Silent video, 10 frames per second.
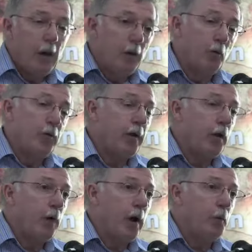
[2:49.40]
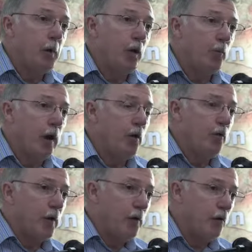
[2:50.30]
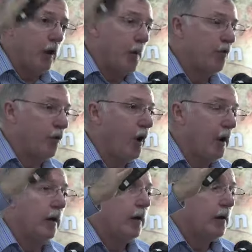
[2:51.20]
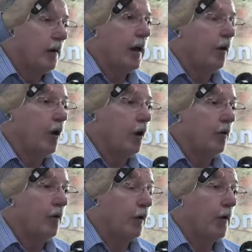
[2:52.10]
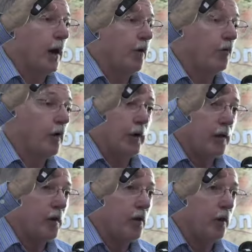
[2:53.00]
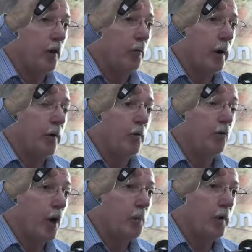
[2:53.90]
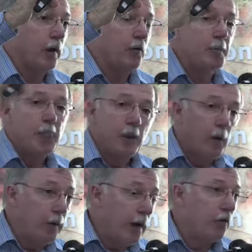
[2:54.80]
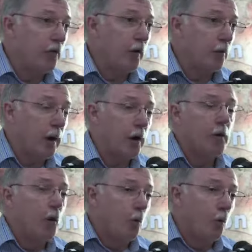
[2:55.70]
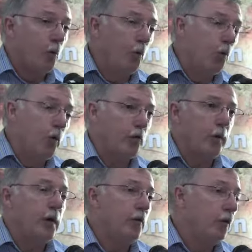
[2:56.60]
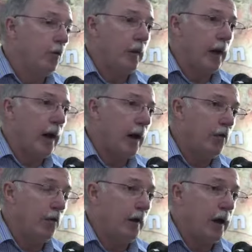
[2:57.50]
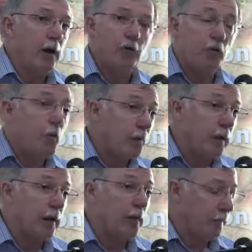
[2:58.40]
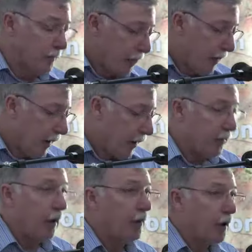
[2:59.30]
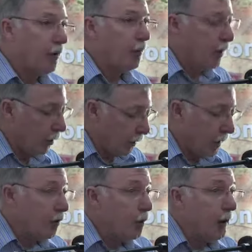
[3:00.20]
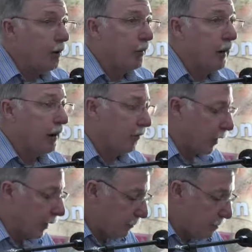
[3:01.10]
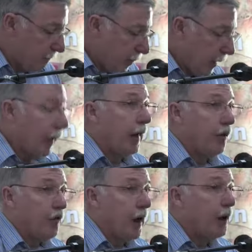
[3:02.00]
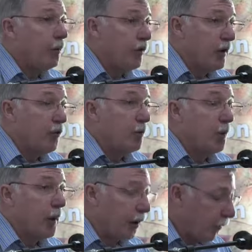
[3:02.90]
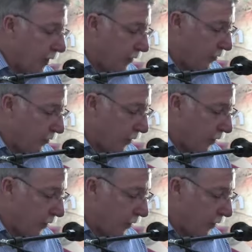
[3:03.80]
there was nothing grey in the middle of the road, the sun just kept shining down onto the grass on the left hand side of the road. There was no protection. On the other side of the road, all the trees and all the gardens of the houses were protecting him, and so there we were looking at two equal landscapes, and the shading was the difference between greenness and